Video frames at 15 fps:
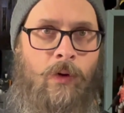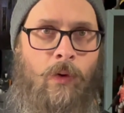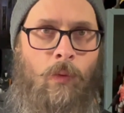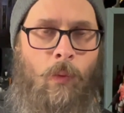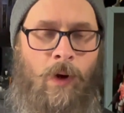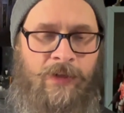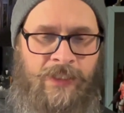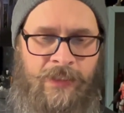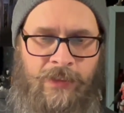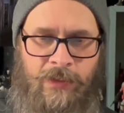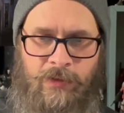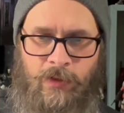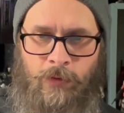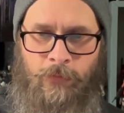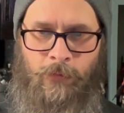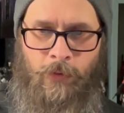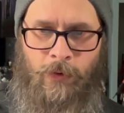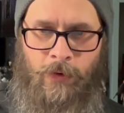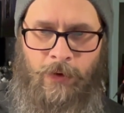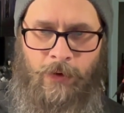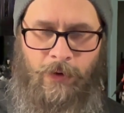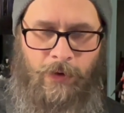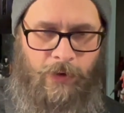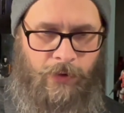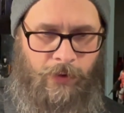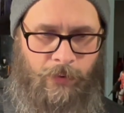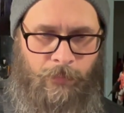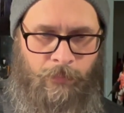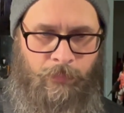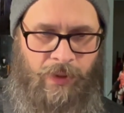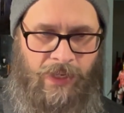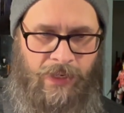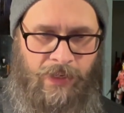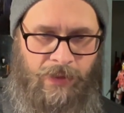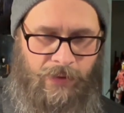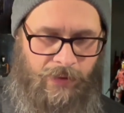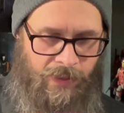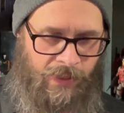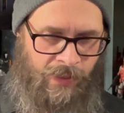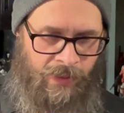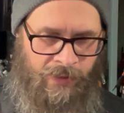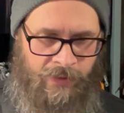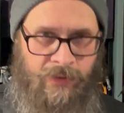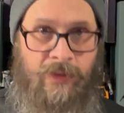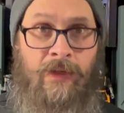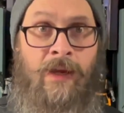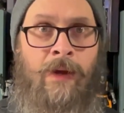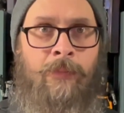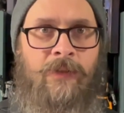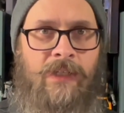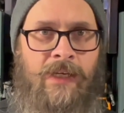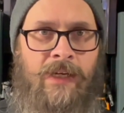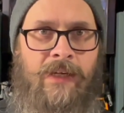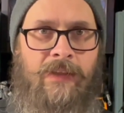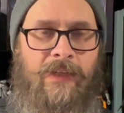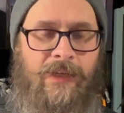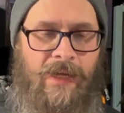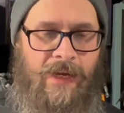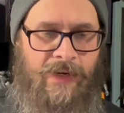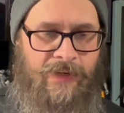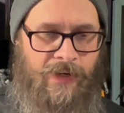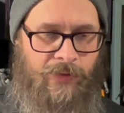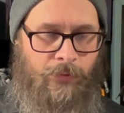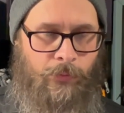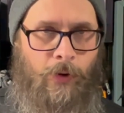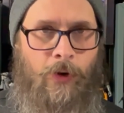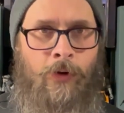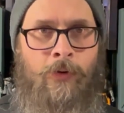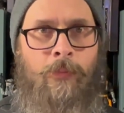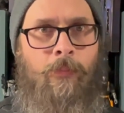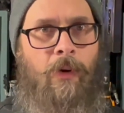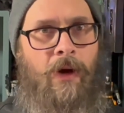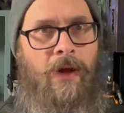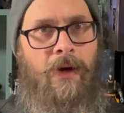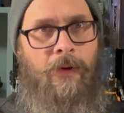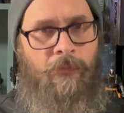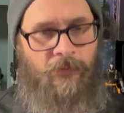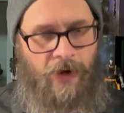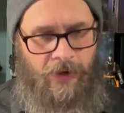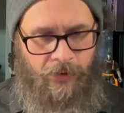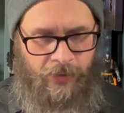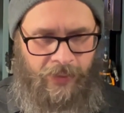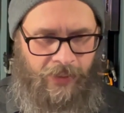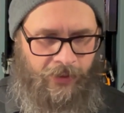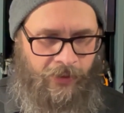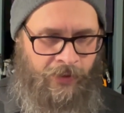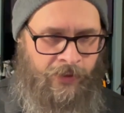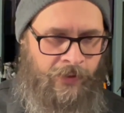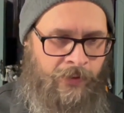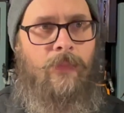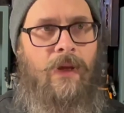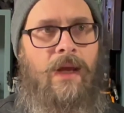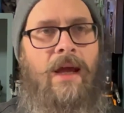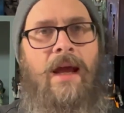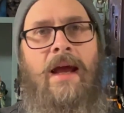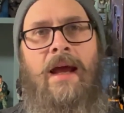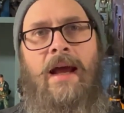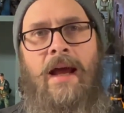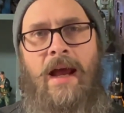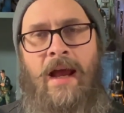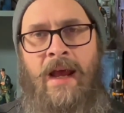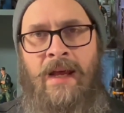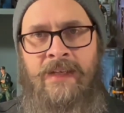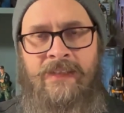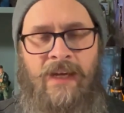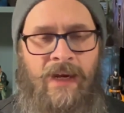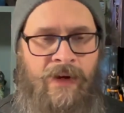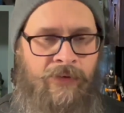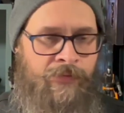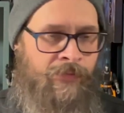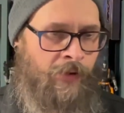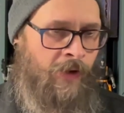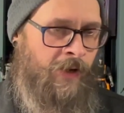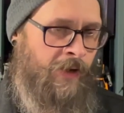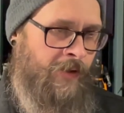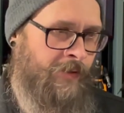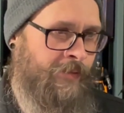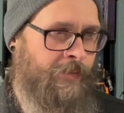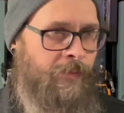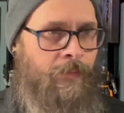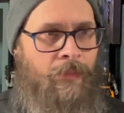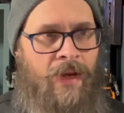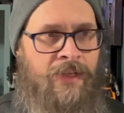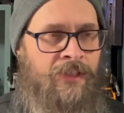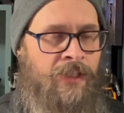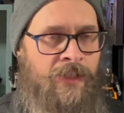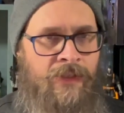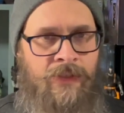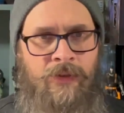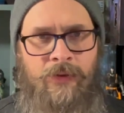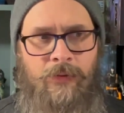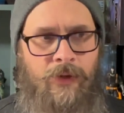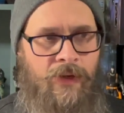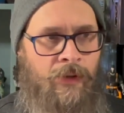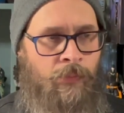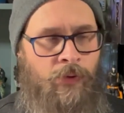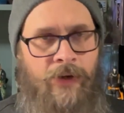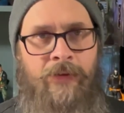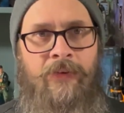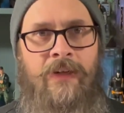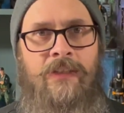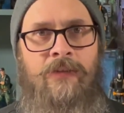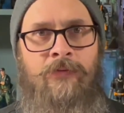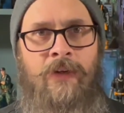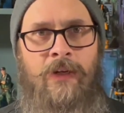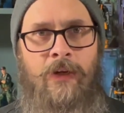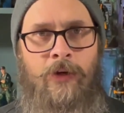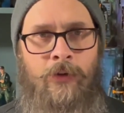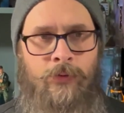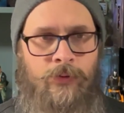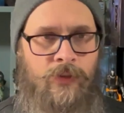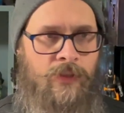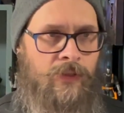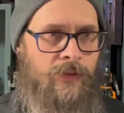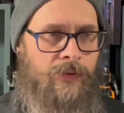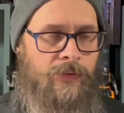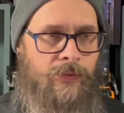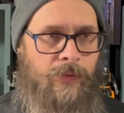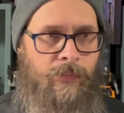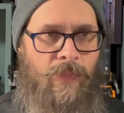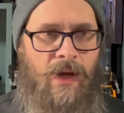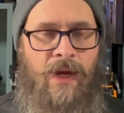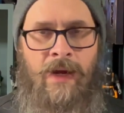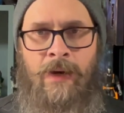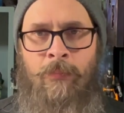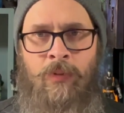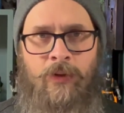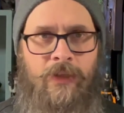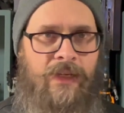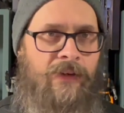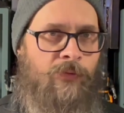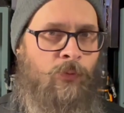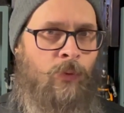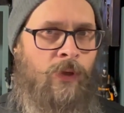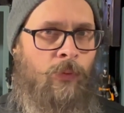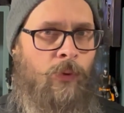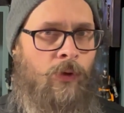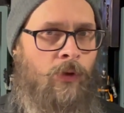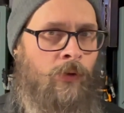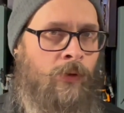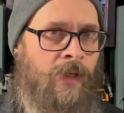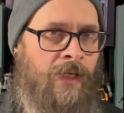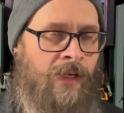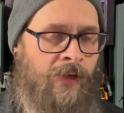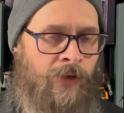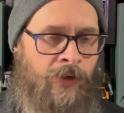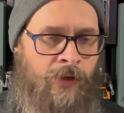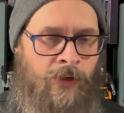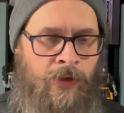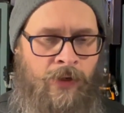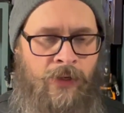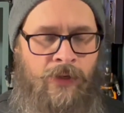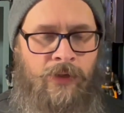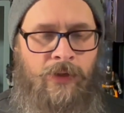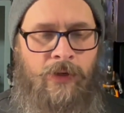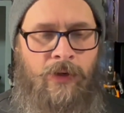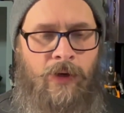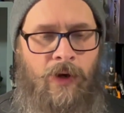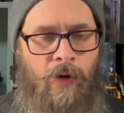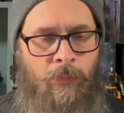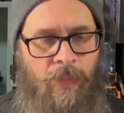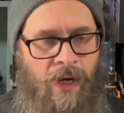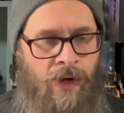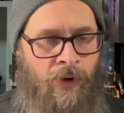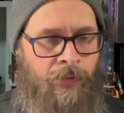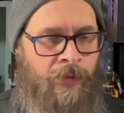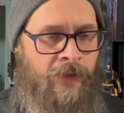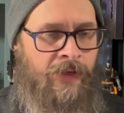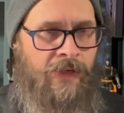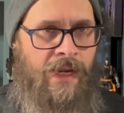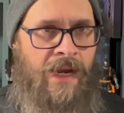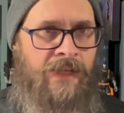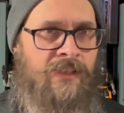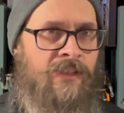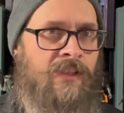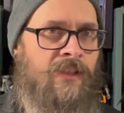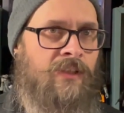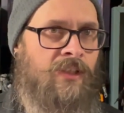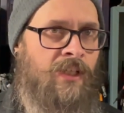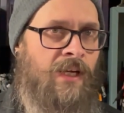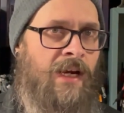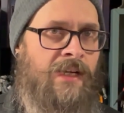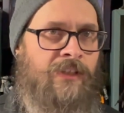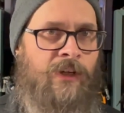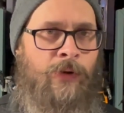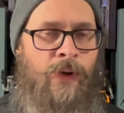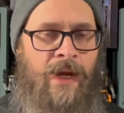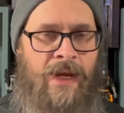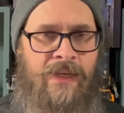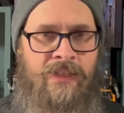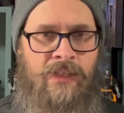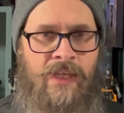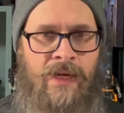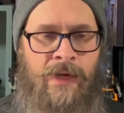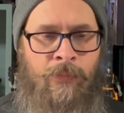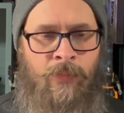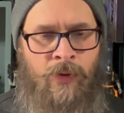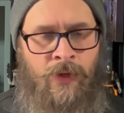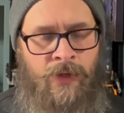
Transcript: wanting to do for a bit and kept kicking the can down the road, but I'm finally here. As I've mentioned in previous videos, I believe we will hear about the next G.I. Joe HasLab